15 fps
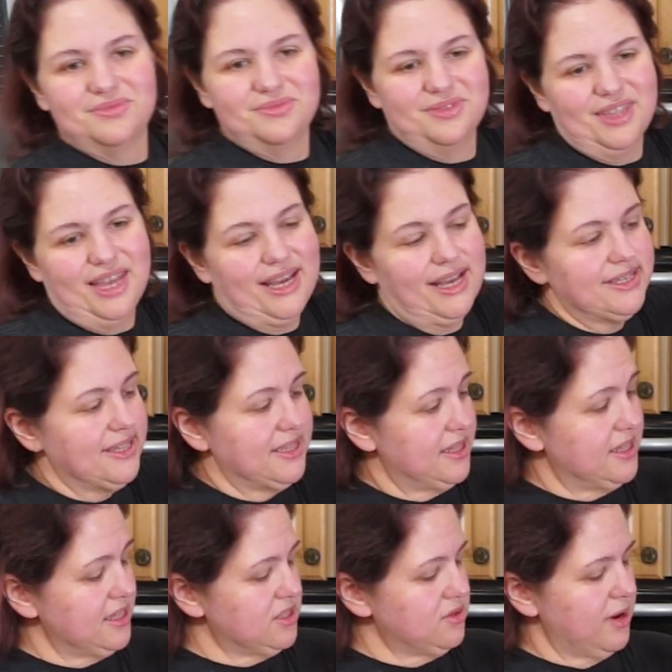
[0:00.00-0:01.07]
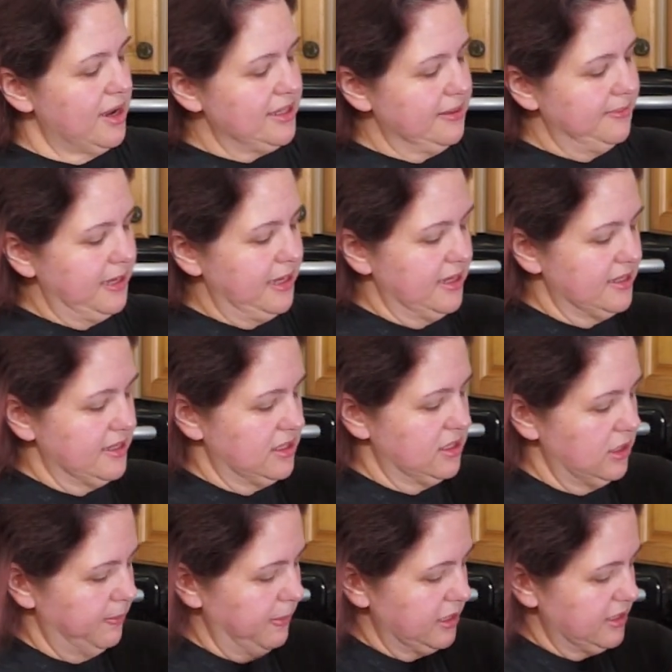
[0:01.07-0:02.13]
Like I said, this recipe is
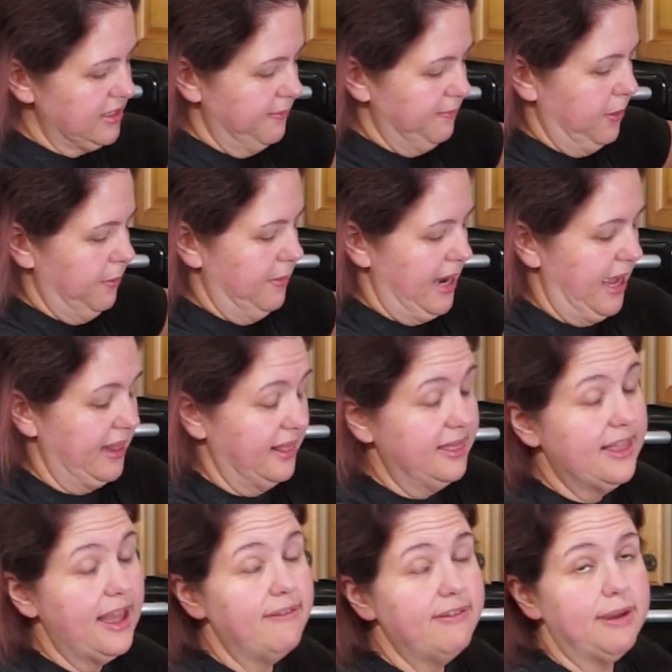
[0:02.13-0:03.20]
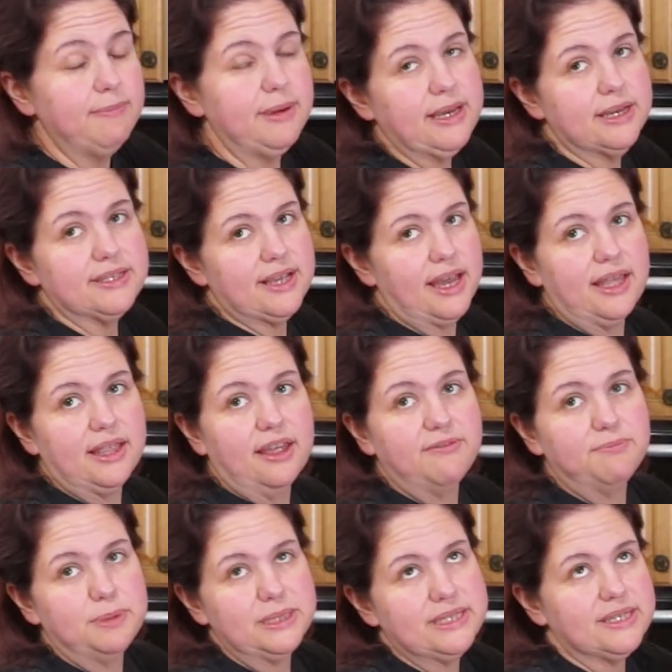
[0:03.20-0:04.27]
super simple, but I love it because I
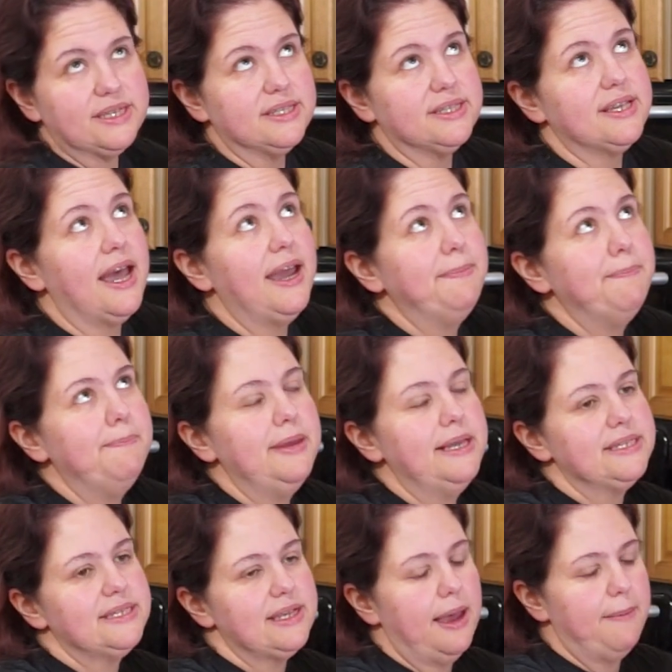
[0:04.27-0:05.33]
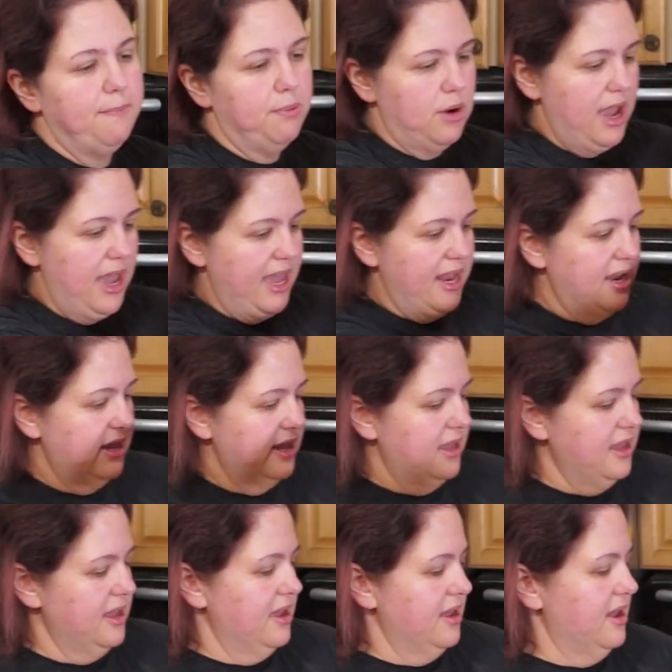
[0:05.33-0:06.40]
love biscuits. I miss bread
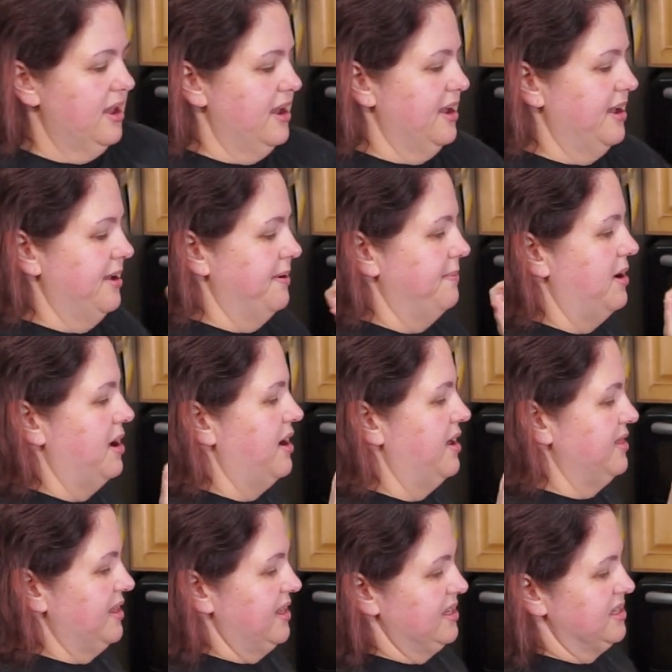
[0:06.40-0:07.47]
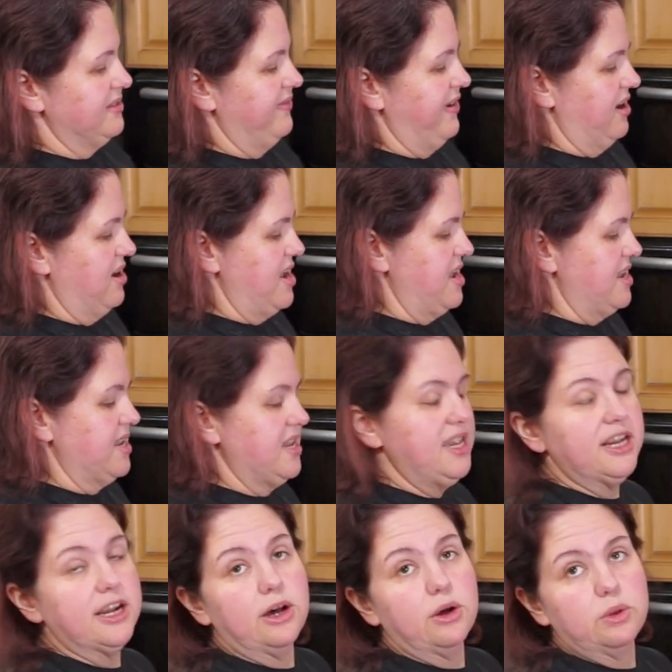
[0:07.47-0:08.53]
on this very
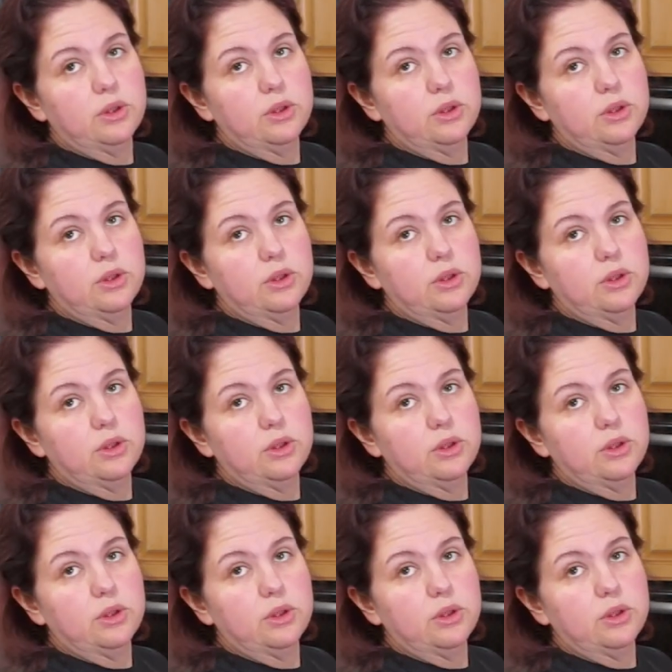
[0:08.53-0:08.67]
keto,